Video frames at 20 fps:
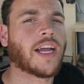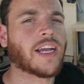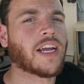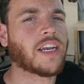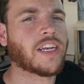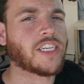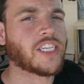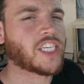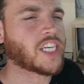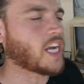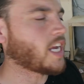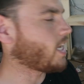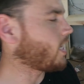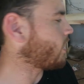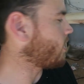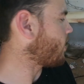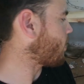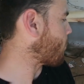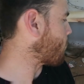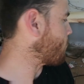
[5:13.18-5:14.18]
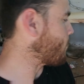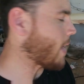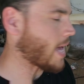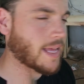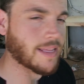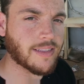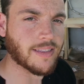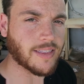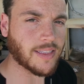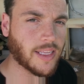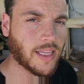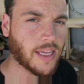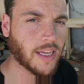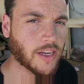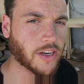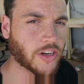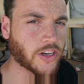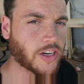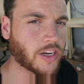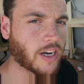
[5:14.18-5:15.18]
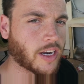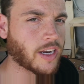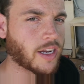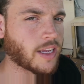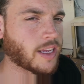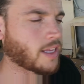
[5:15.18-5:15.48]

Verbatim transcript: I got a giant mess here.